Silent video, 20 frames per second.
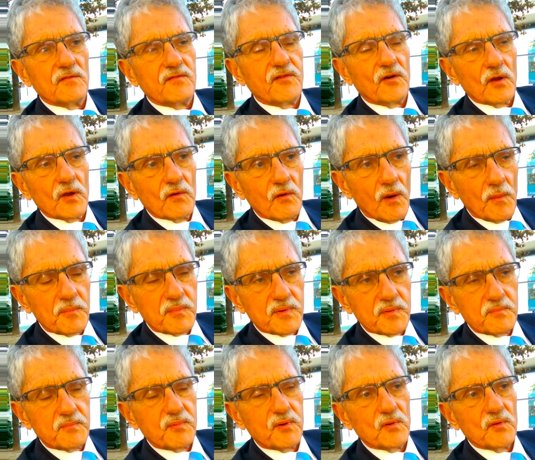follow-up
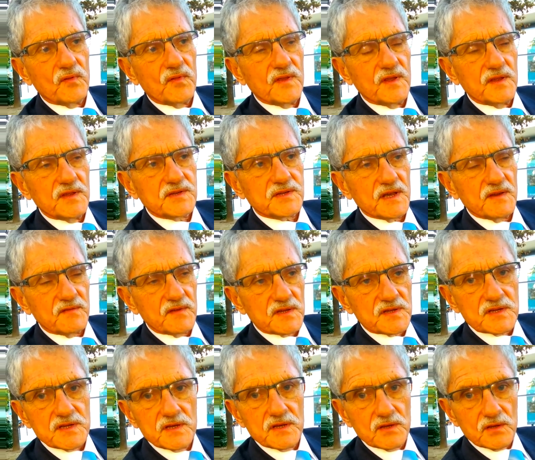for the
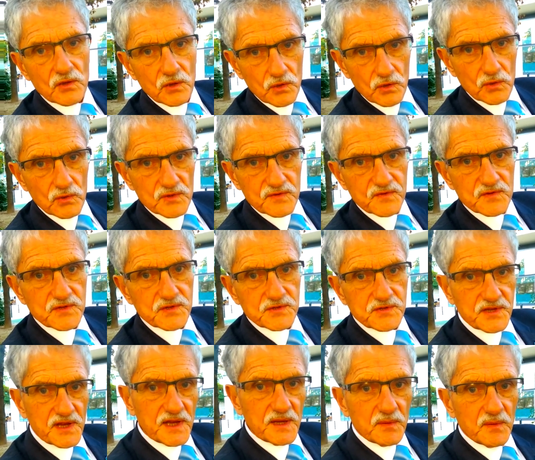17 Goals for
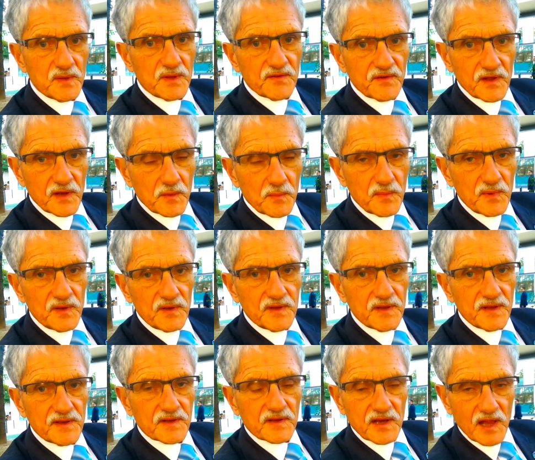Sustainable Development
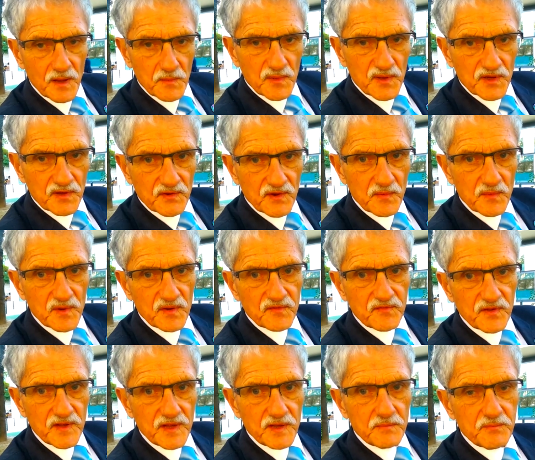and the Climate Agreement
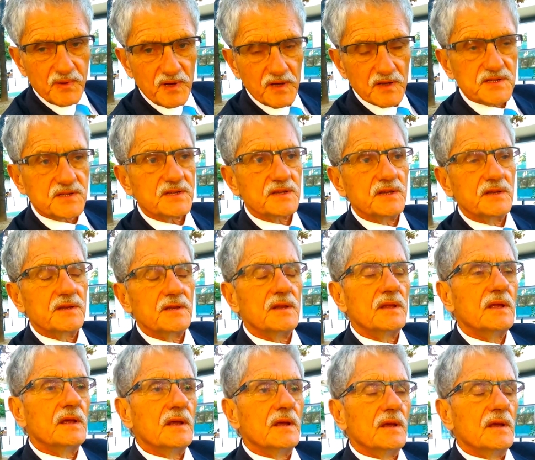being passed
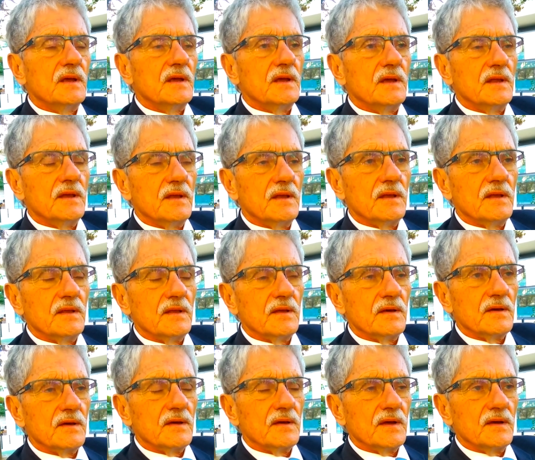in
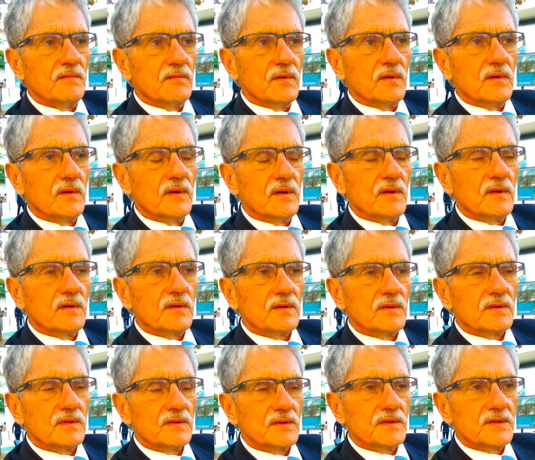
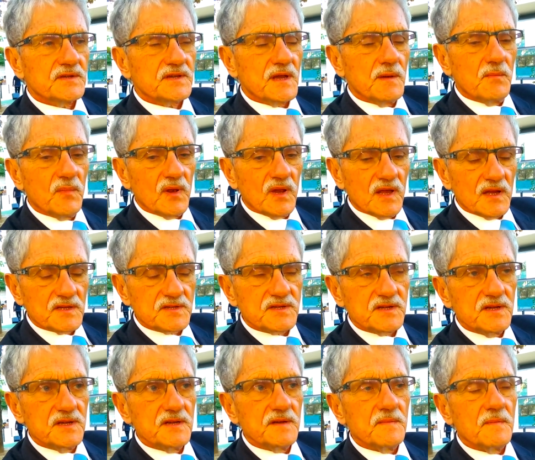December last
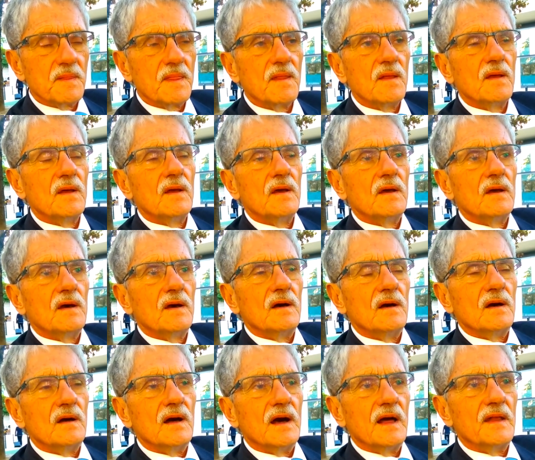year.
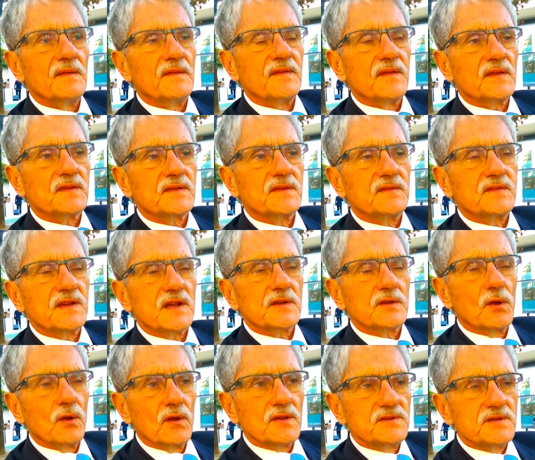And the
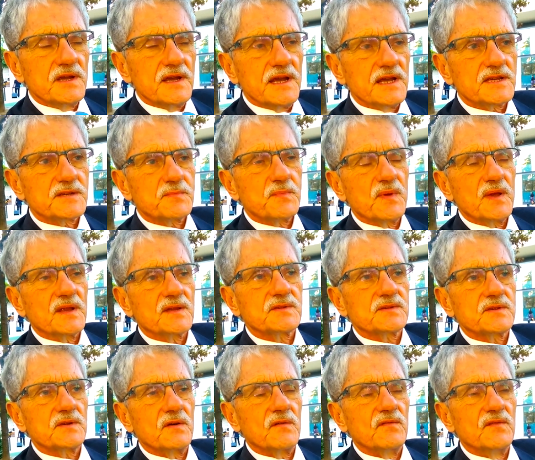technology
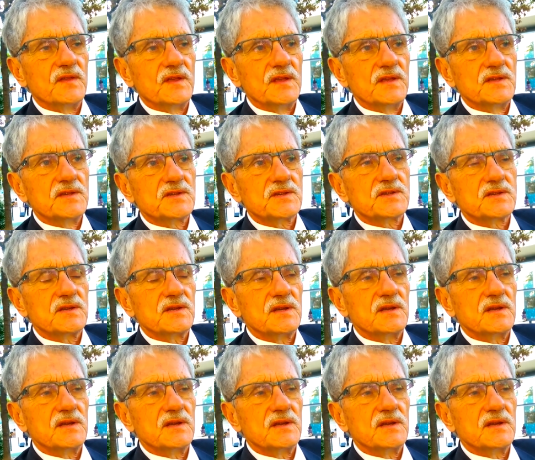aspects of these